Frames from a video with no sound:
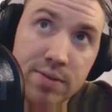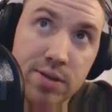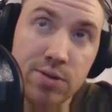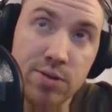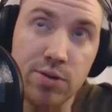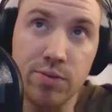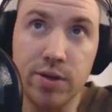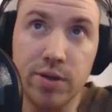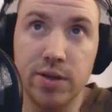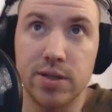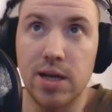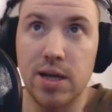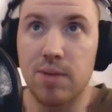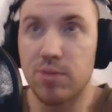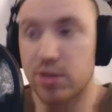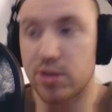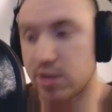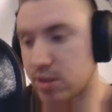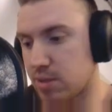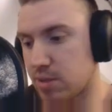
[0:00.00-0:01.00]
Tune Real Time,
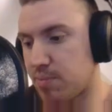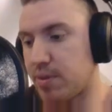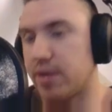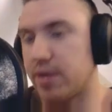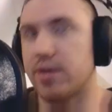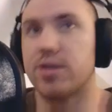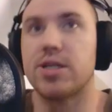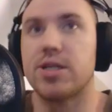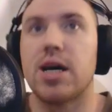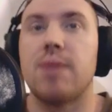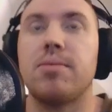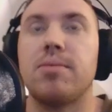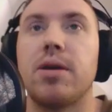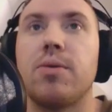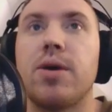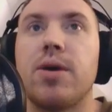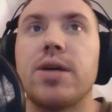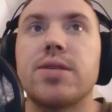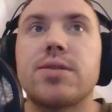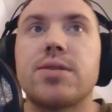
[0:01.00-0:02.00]
which does a pretty good job
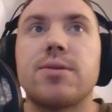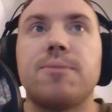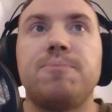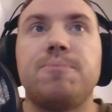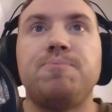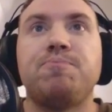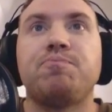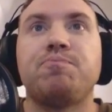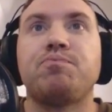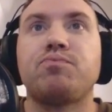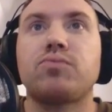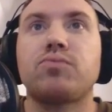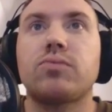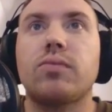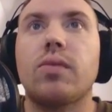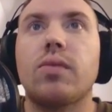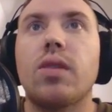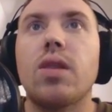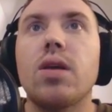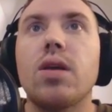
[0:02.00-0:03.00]
anyways.
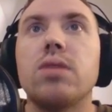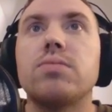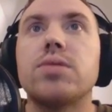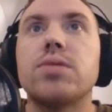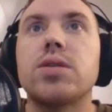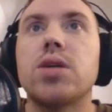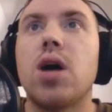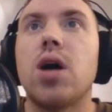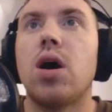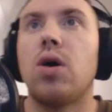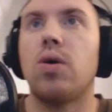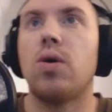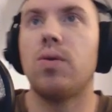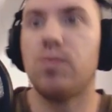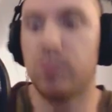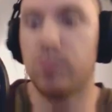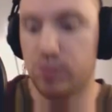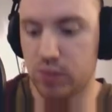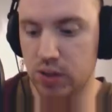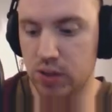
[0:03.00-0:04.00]
So
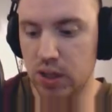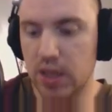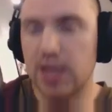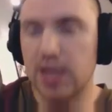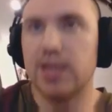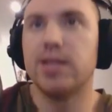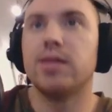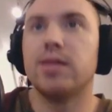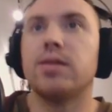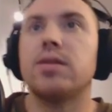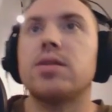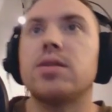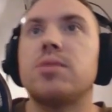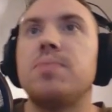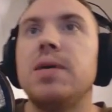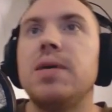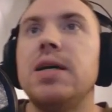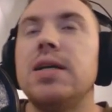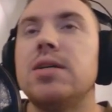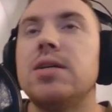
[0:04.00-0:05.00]
the
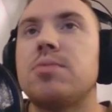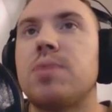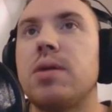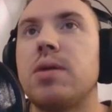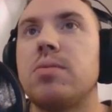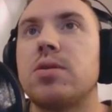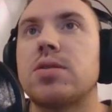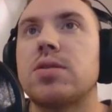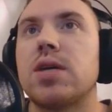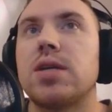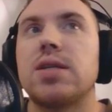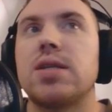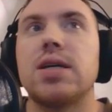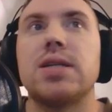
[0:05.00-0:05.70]
speed is pretty much like the